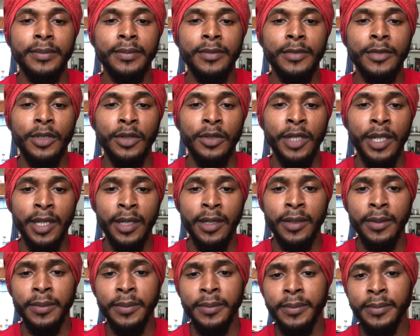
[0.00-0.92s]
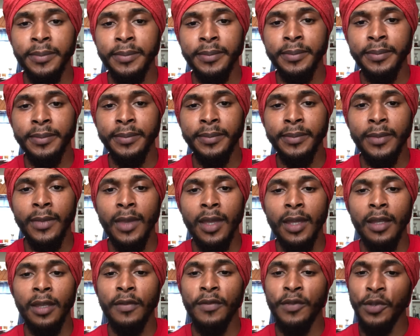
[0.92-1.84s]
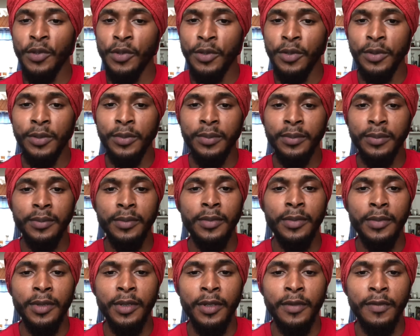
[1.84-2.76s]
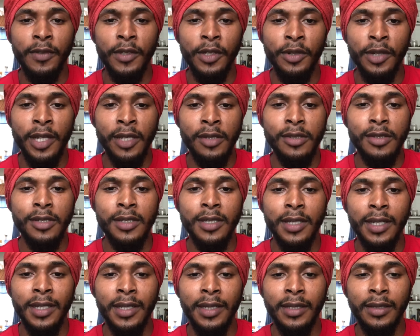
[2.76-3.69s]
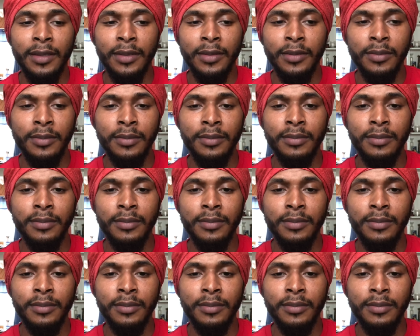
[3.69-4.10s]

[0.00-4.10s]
So yeah, if you feel interested in